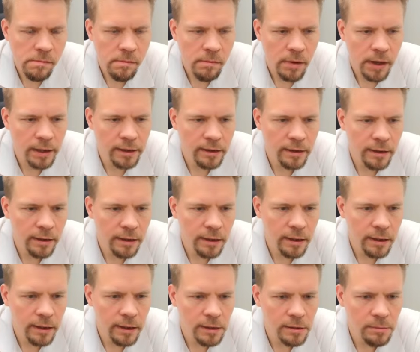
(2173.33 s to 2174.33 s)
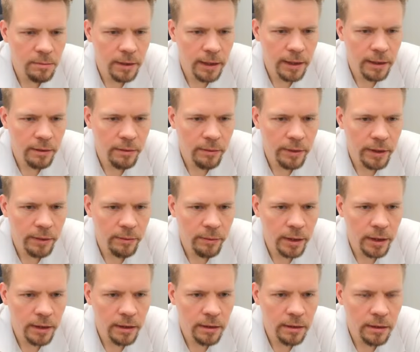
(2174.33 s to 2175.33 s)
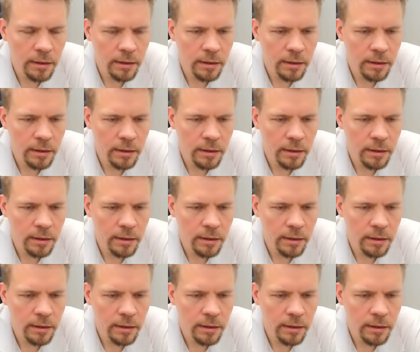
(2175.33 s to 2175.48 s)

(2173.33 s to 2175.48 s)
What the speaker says: I think he is playing very well.